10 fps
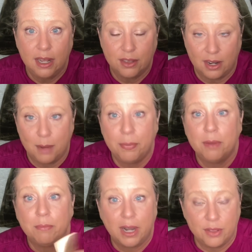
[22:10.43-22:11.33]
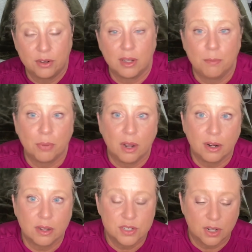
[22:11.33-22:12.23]
and then I put my other lip
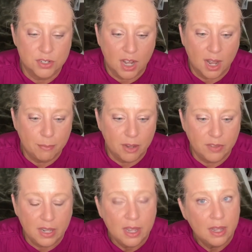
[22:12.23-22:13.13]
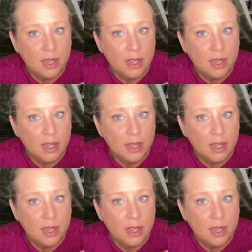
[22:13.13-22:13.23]
products on top of it,